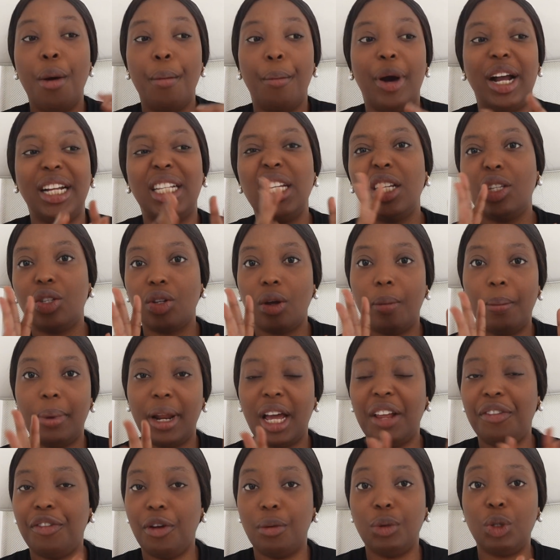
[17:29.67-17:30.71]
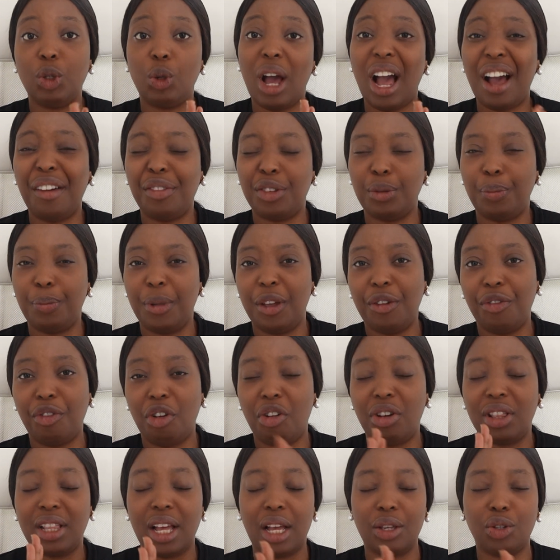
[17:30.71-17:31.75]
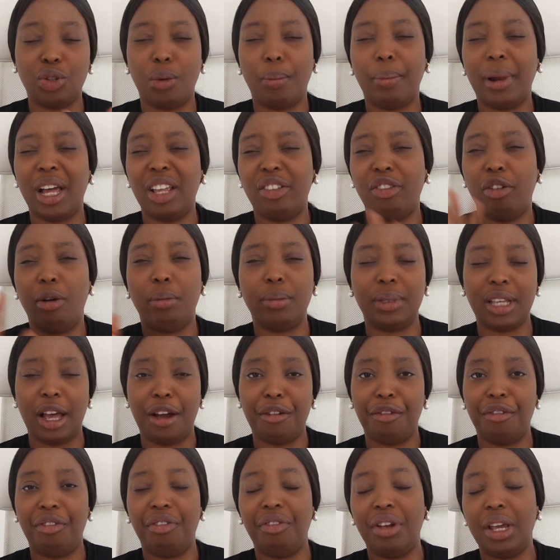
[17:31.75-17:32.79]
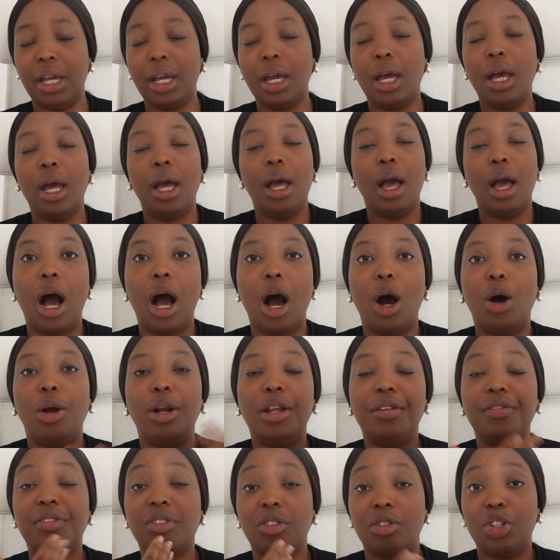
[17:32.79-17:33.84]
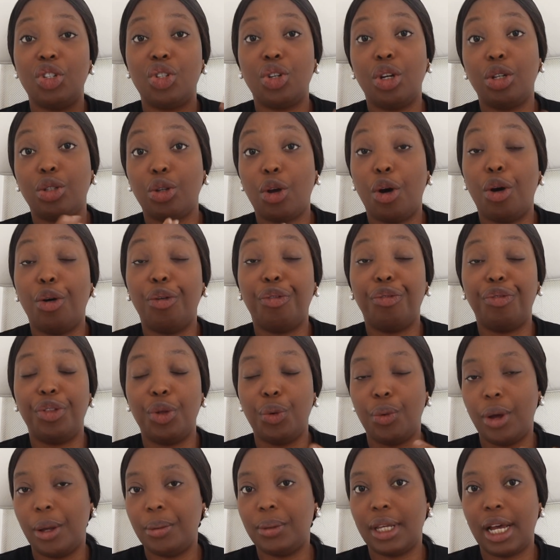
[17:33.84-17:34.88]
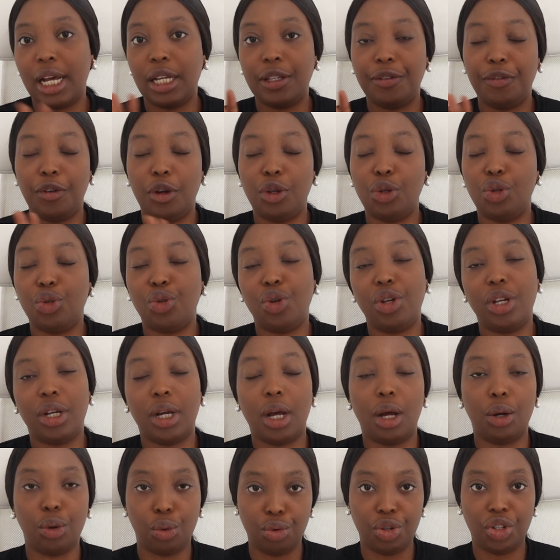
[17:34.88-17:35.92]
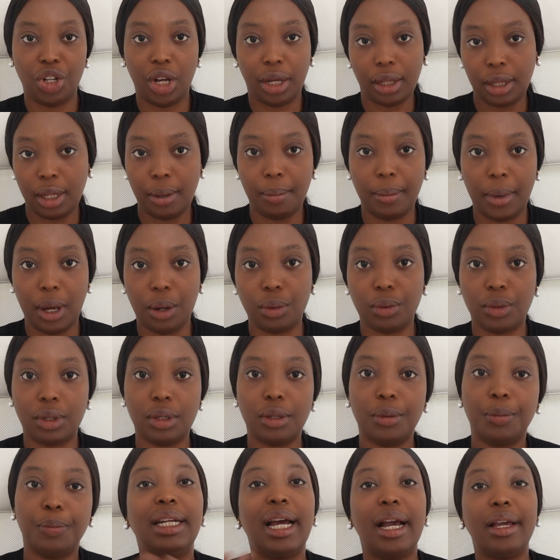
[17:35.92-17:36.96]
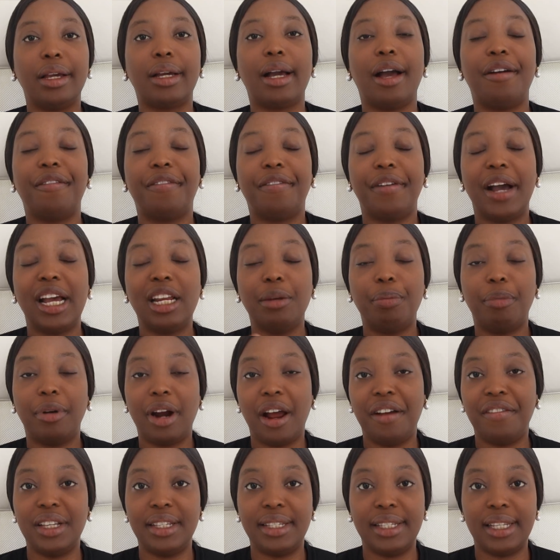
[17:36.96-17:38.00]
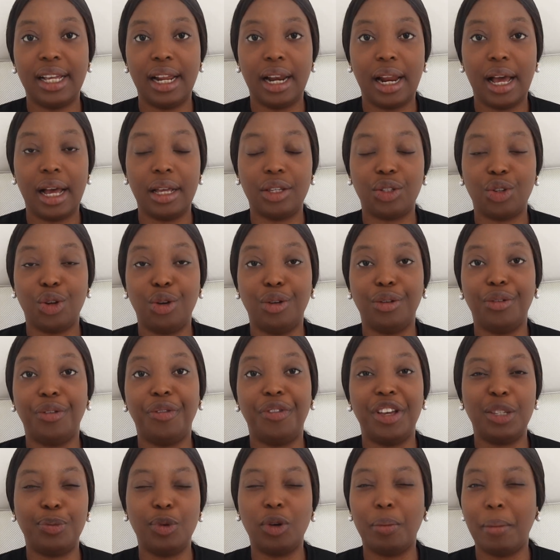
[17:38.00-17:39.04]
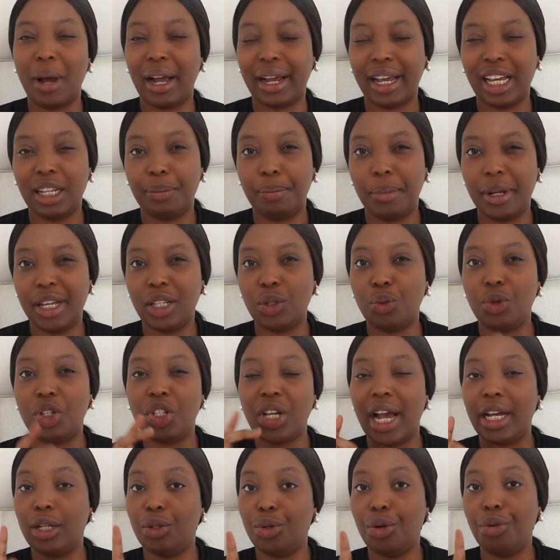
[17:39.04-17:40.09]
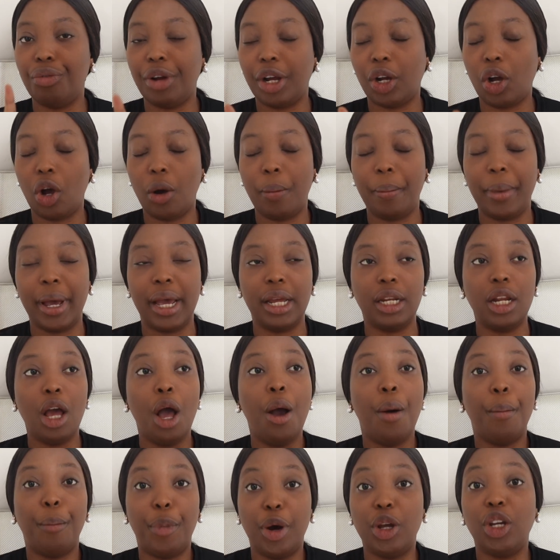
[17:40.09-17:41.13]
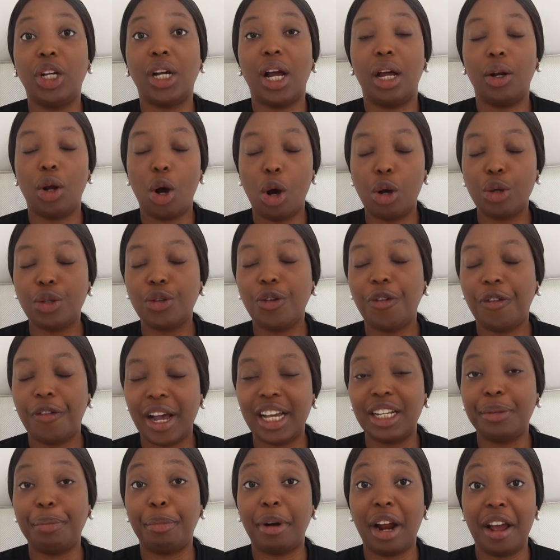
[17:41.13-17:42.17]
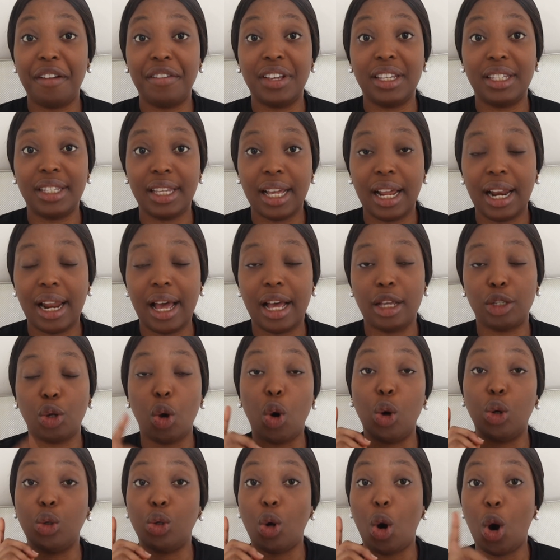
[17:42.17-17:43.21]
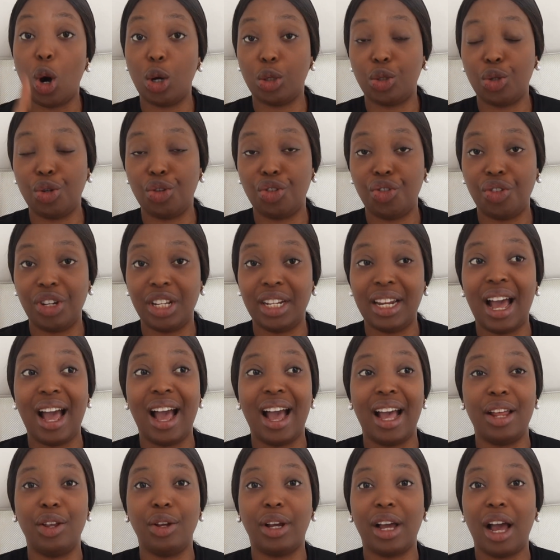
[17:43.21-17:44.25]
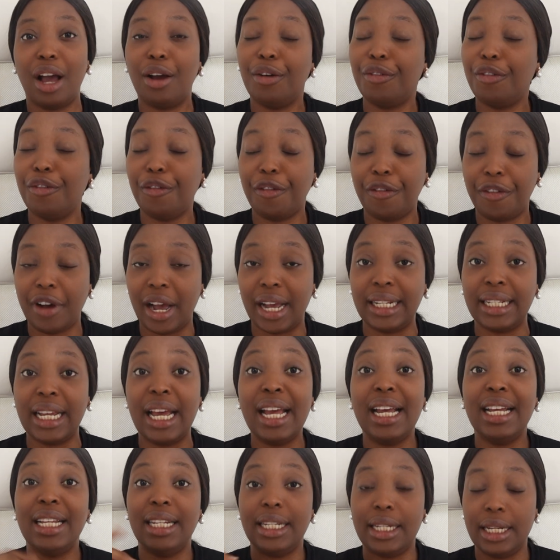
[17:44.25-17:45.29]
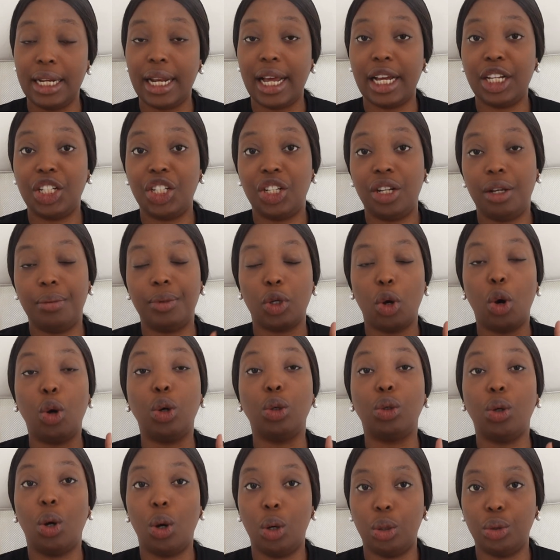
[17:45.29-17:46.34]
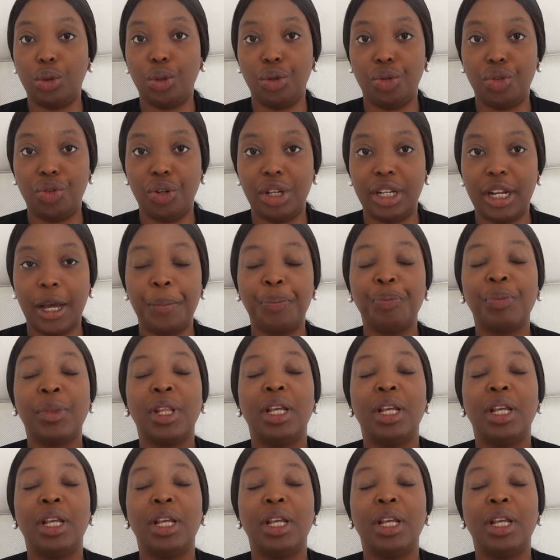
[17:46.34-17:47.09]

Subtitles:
But I think some platforms you have to pay for it and some platforms are free. I'll leave screenshots of the website for you so you can go check them out. Now, you can find private sellers on Facebook Marketplace, which I don't recommend, but you can also find private sellers on Auto Trader, and you can even find dealerships on Auto Trader.